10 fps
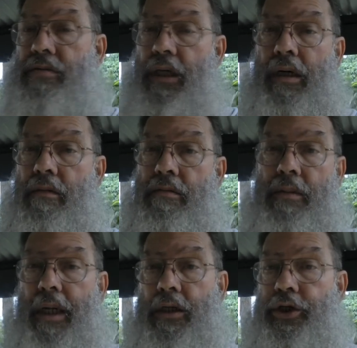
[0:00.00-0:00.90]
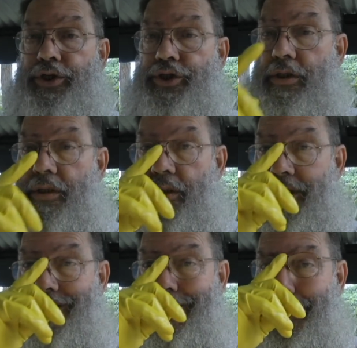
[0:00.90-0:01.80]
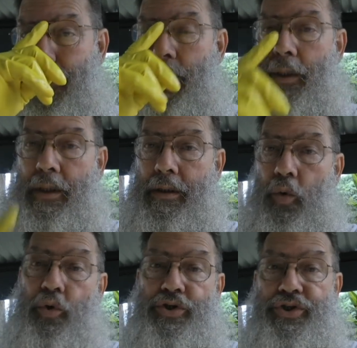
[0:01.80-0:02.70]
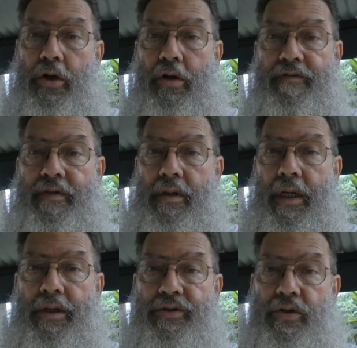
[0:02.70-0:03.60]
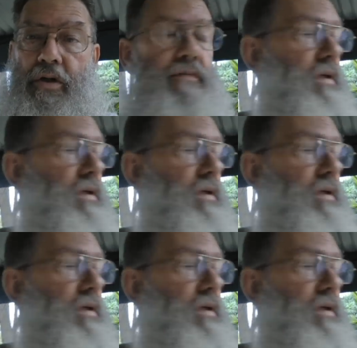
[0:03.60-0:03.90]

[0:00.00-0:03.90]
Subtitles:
gold unleached in it, or dissolved, undissolved.